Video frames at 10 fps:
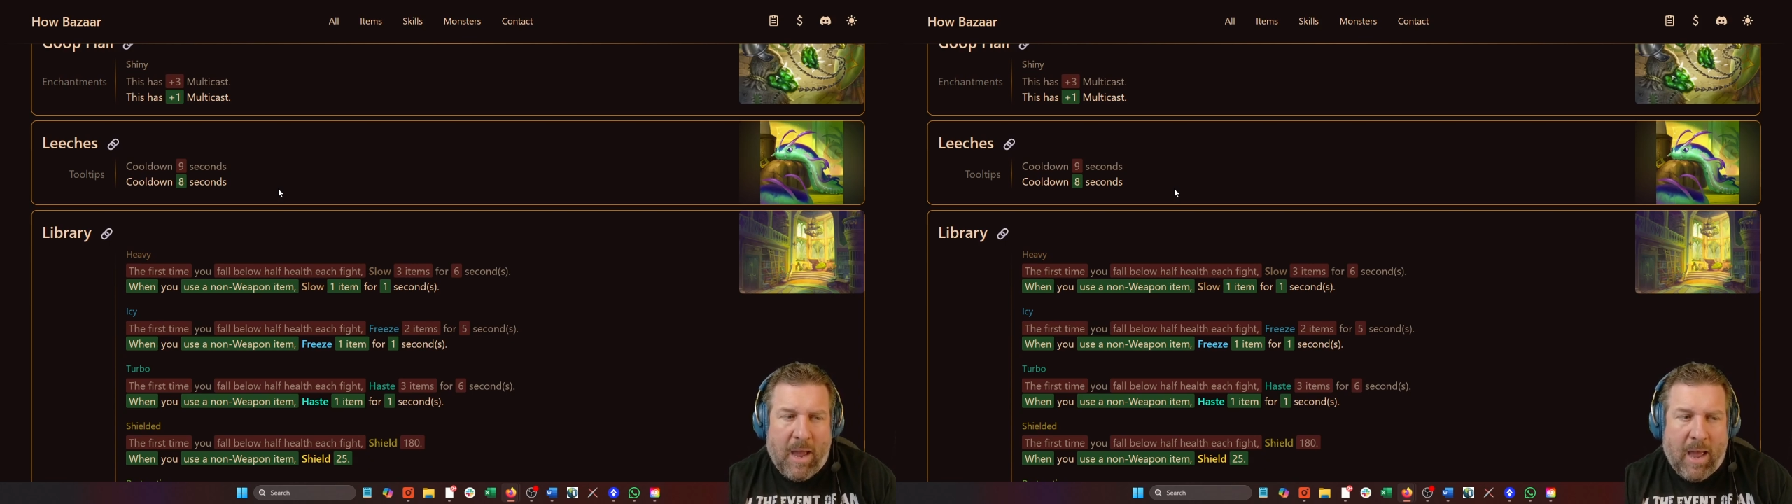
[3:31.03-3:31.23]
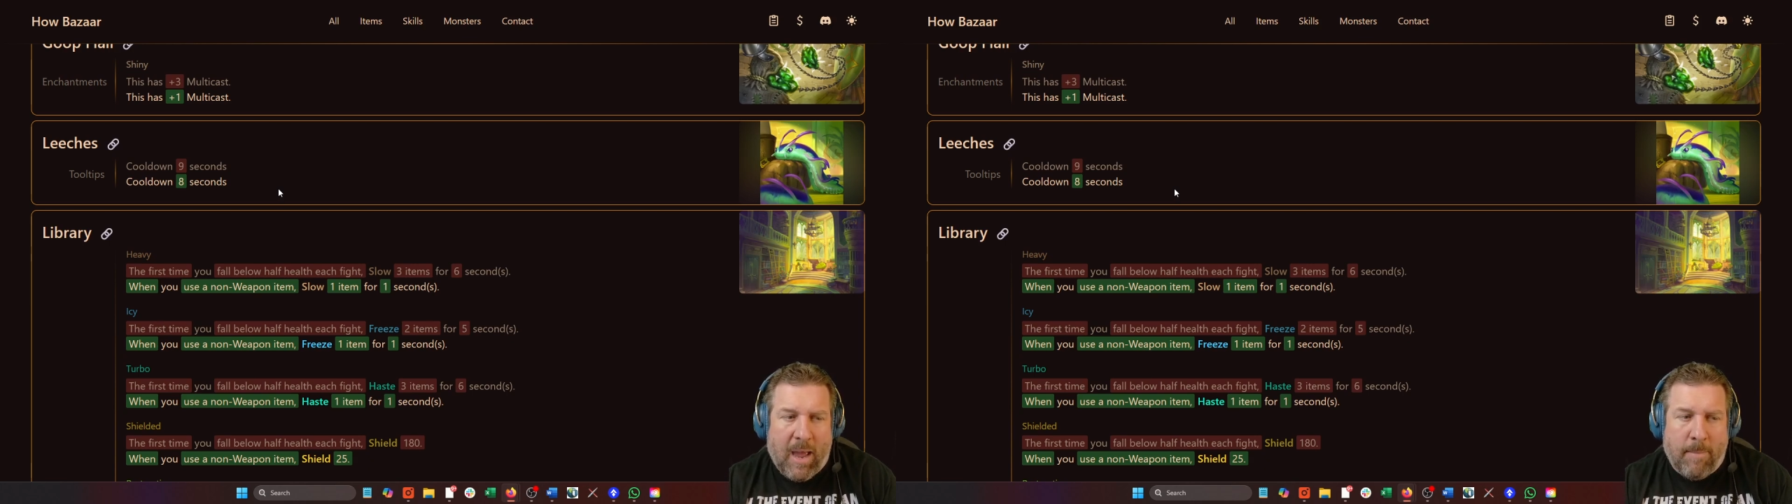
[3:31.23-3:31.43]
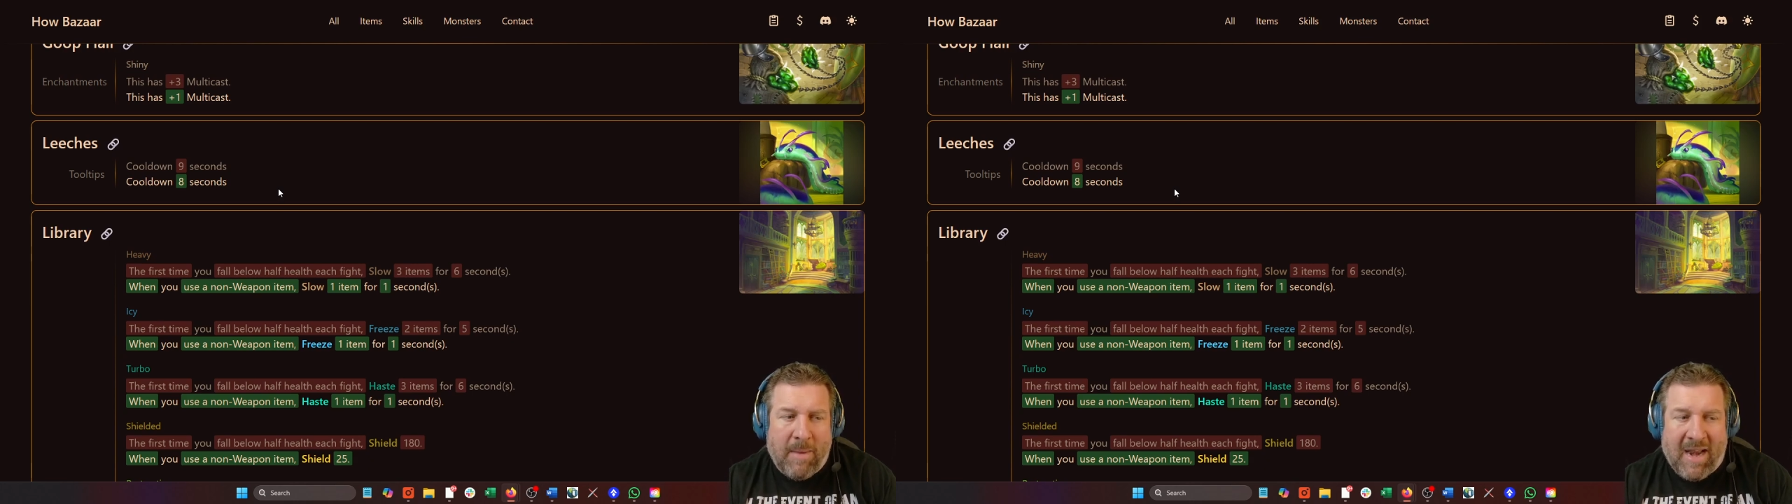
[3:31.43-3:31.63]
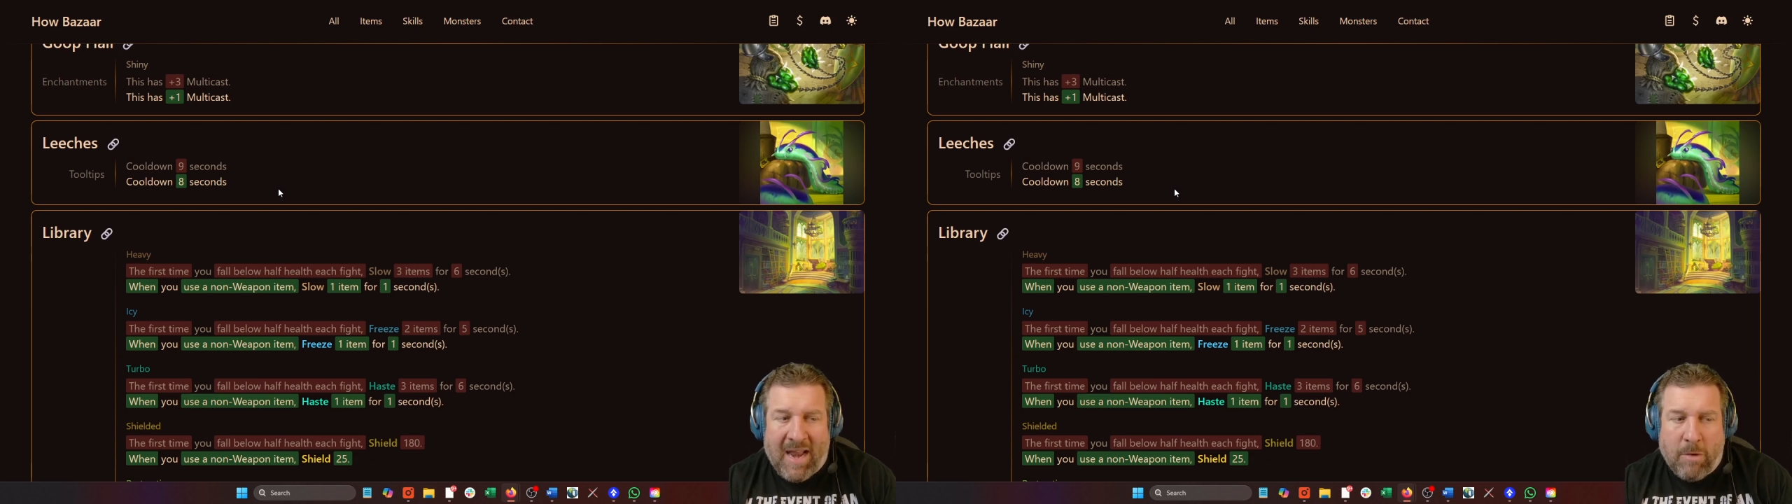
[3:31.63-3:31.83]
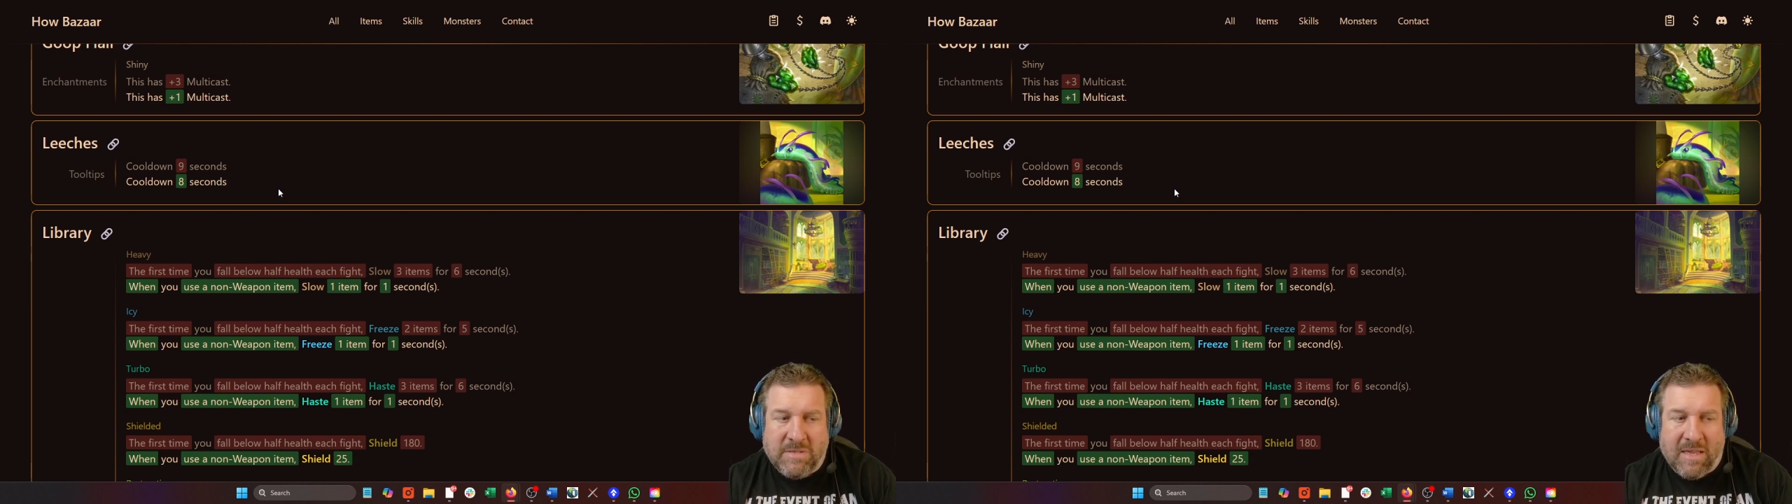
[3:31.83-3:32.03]
And
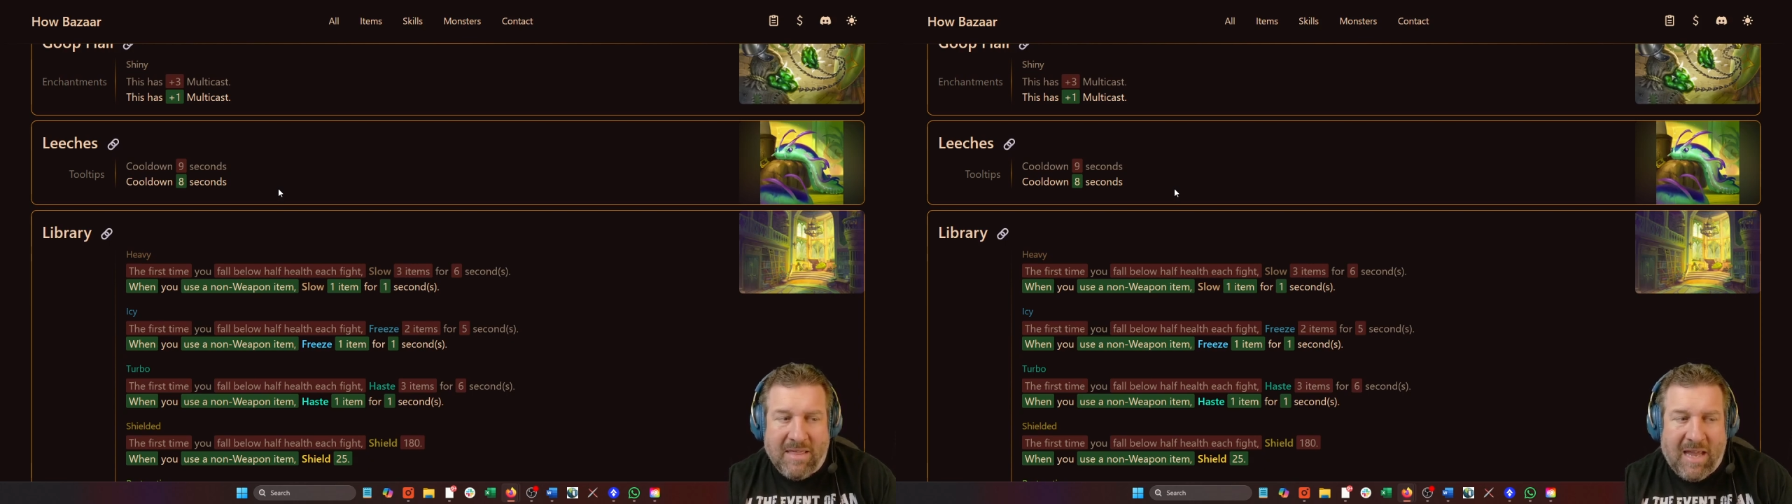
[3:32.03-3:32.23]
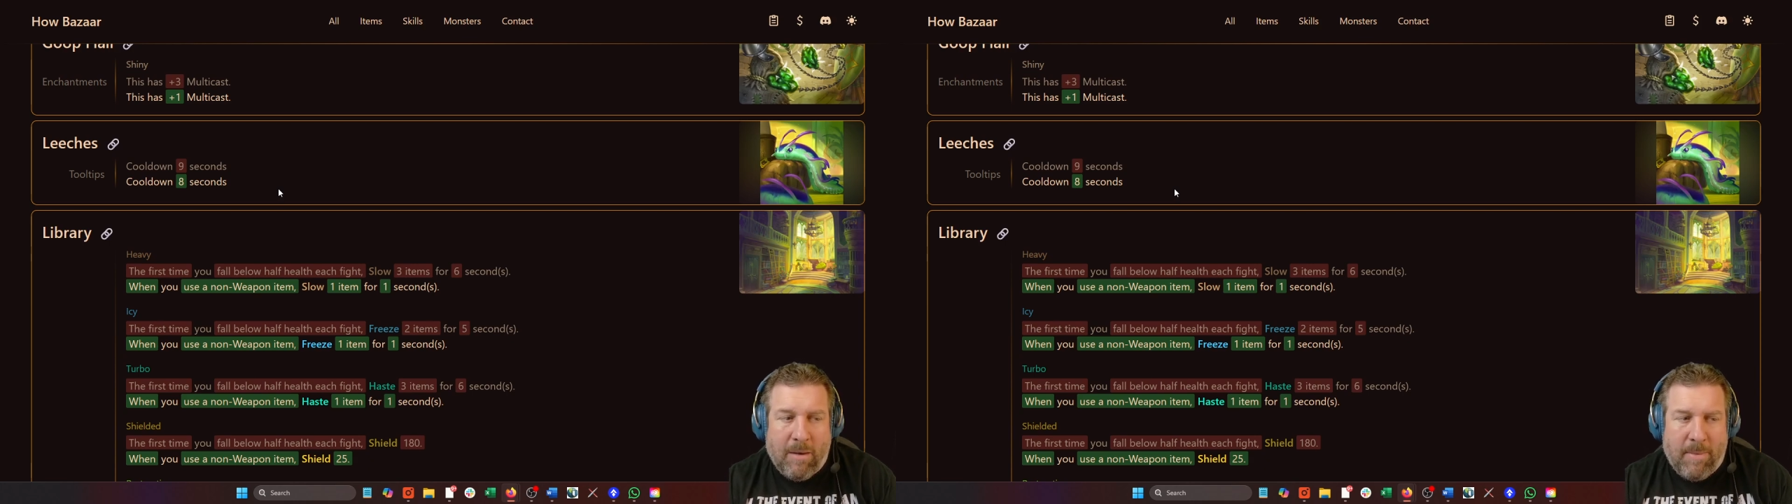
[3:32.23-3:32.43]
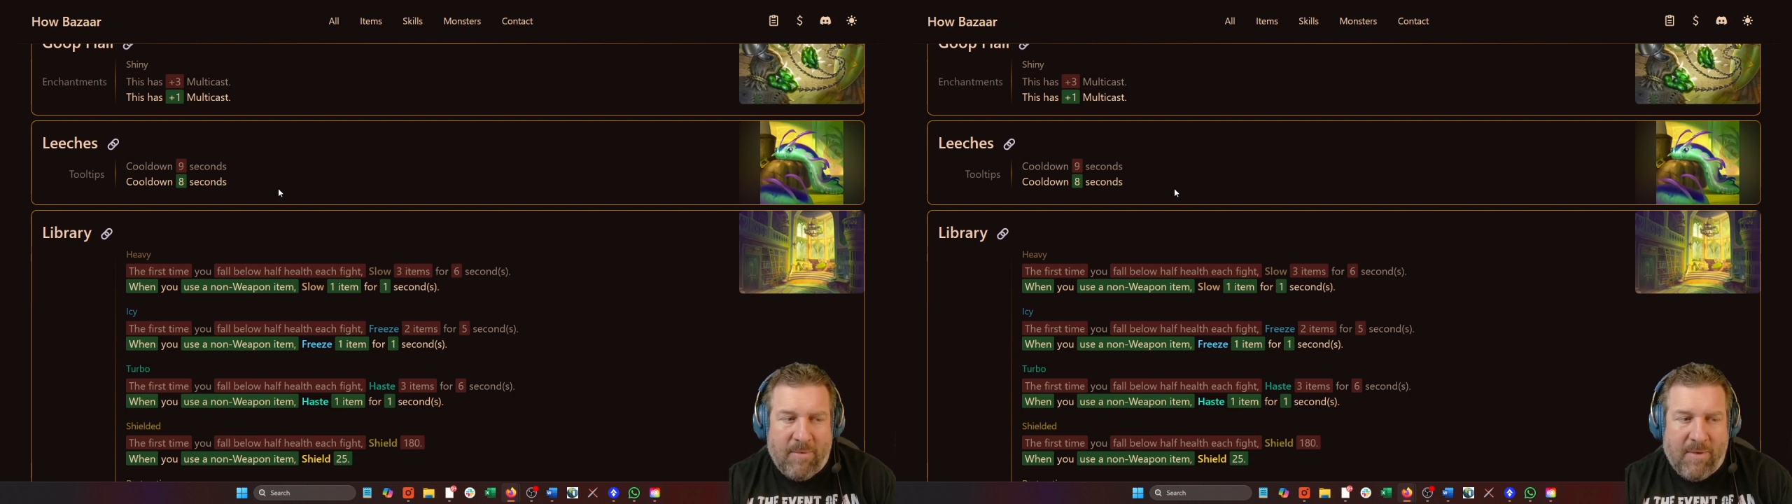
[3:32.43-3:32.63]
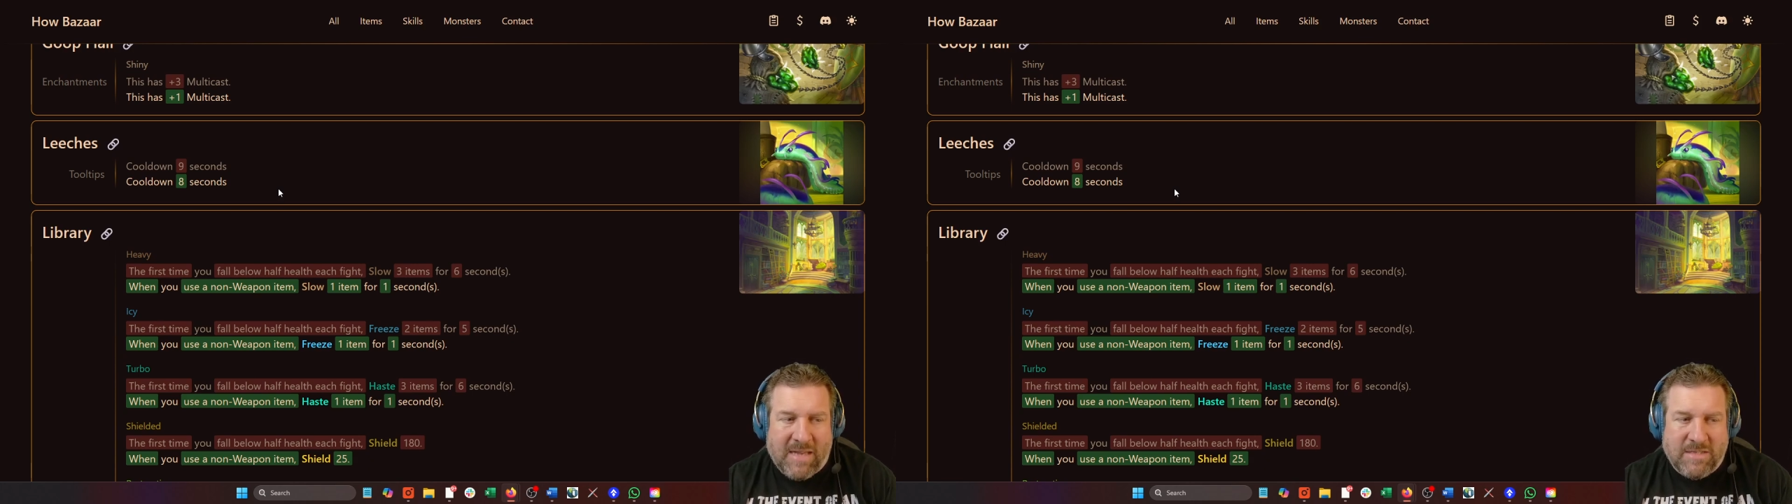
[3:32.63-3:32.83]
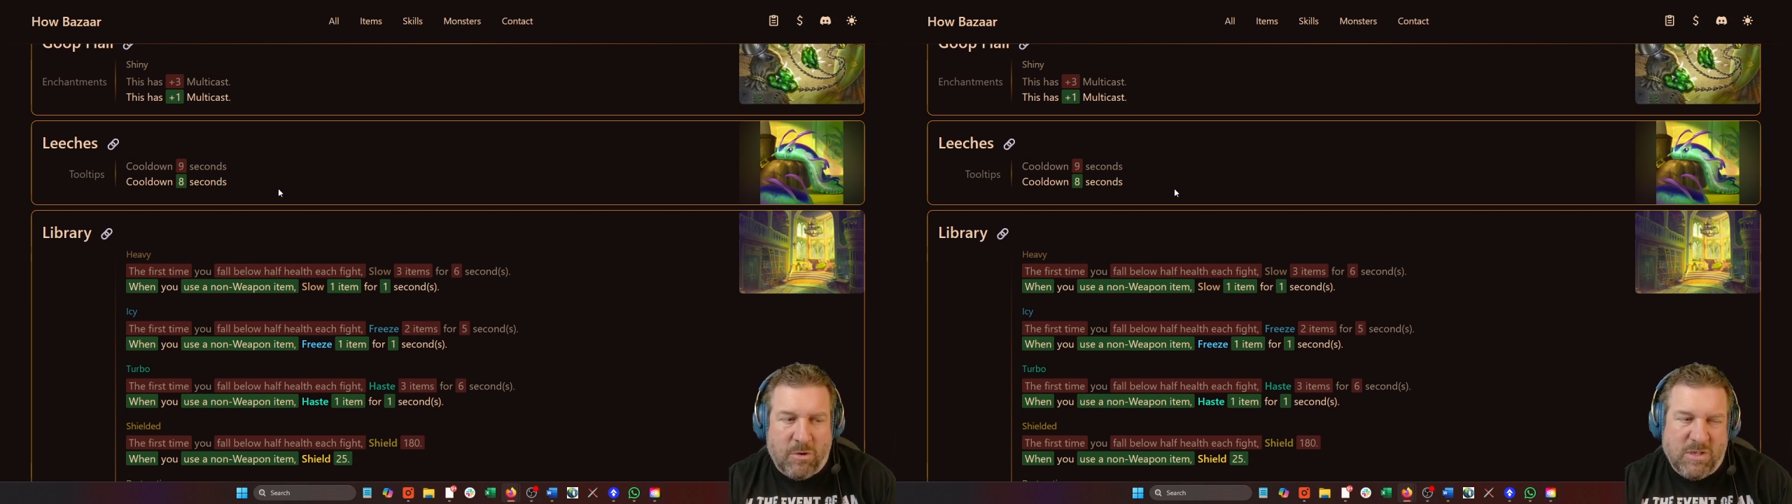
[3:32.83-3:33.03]
now it's a little bit faster.